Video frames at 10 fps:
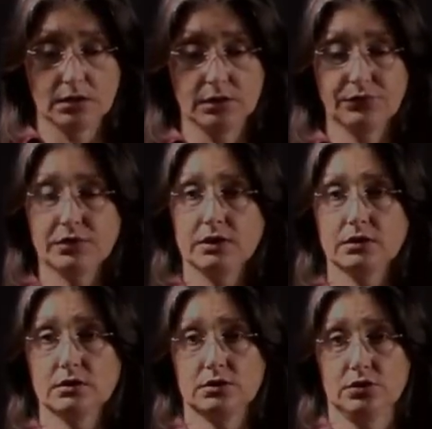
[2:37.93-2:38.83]
different
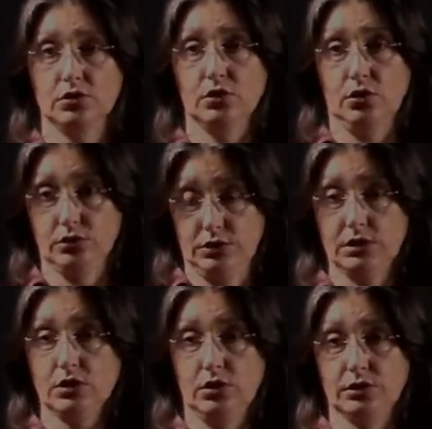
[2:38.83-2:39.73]
so-called,
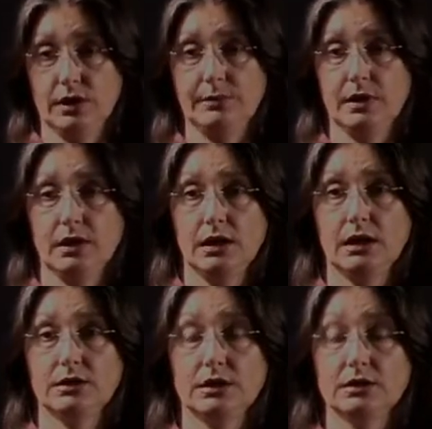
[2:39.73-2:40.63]
he called them
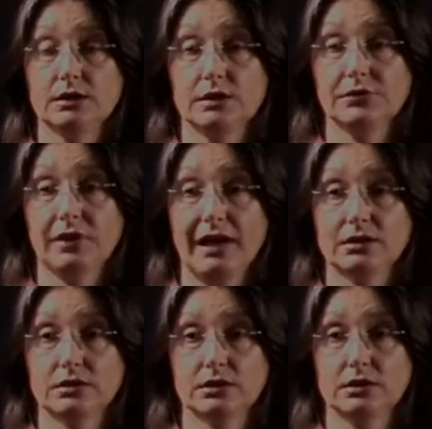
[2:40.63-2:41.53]
hereditary
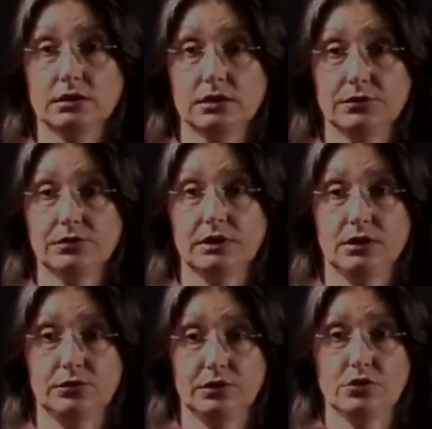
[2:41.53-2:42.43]
factors in different
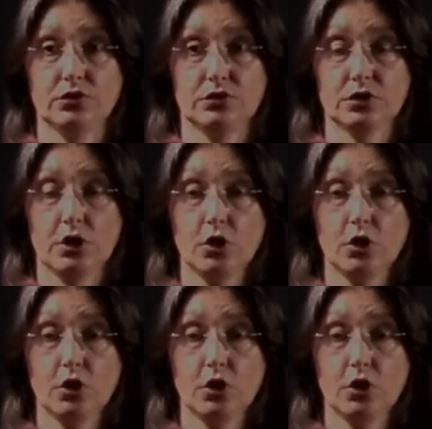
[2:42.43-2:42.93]
individuals